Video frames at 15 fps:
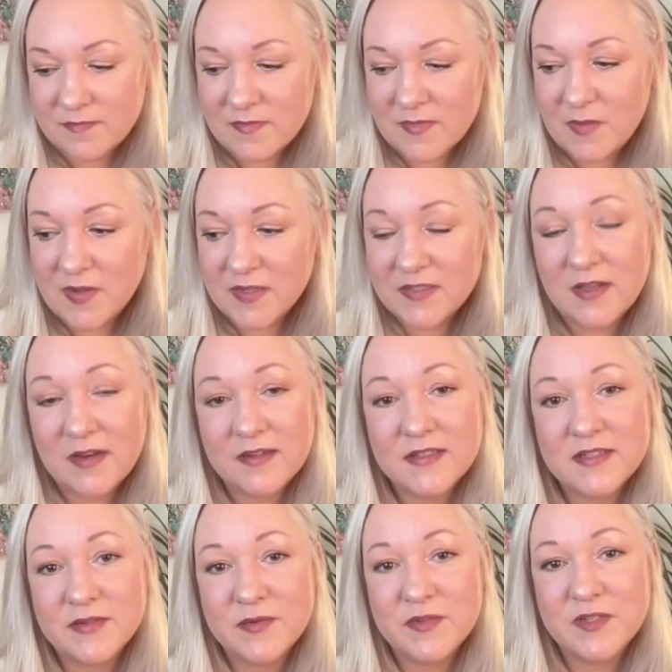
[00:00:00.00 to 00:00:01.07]
I'm excited
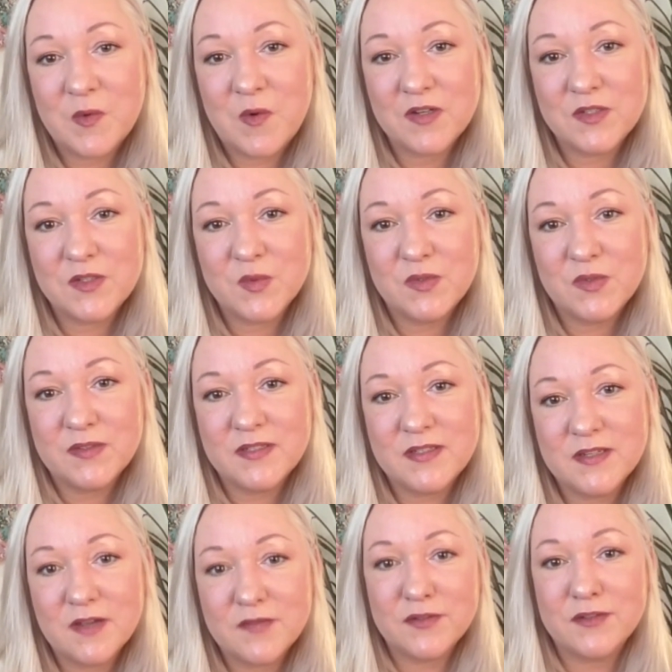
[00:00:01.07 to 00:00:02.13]
to watch the world
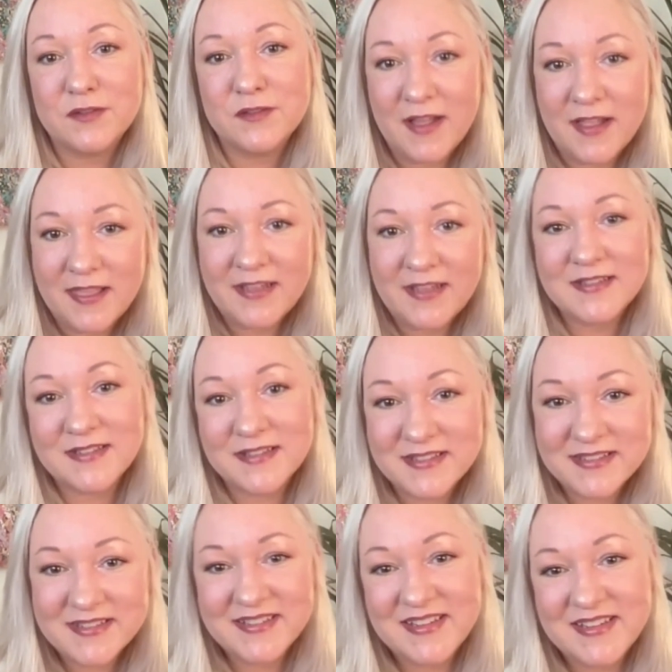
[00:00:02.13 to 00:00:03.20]
discover
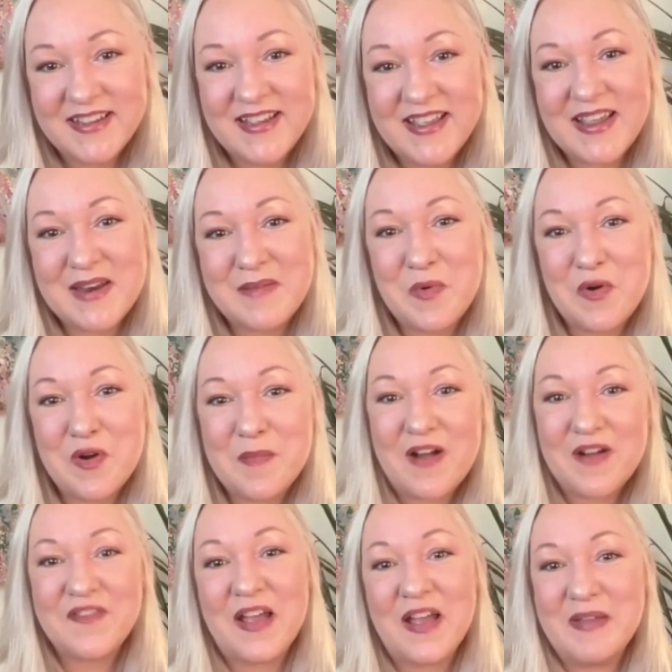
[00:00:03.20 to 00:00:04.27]
Alexis and more
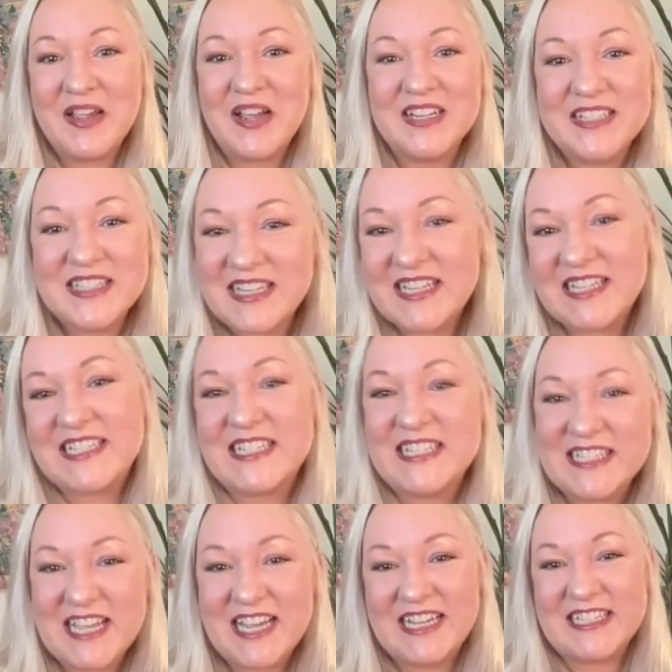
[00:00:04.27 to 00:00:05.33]
about
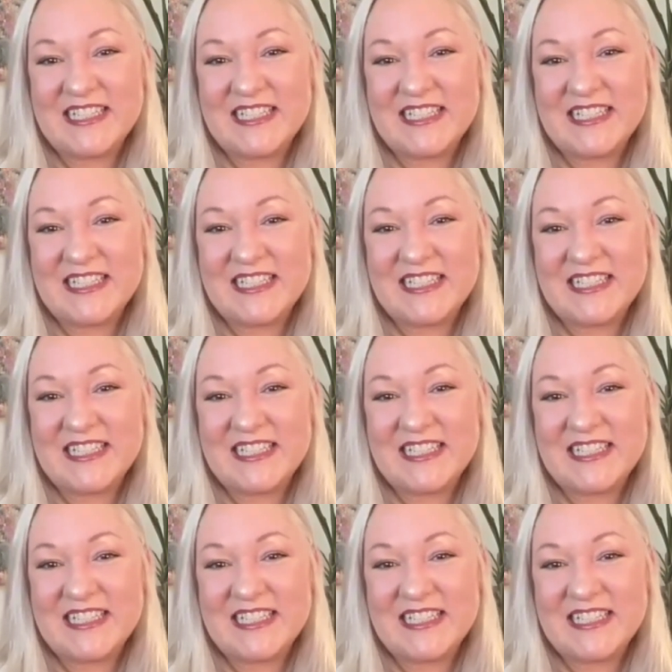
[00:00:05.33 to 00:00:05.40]
constellations.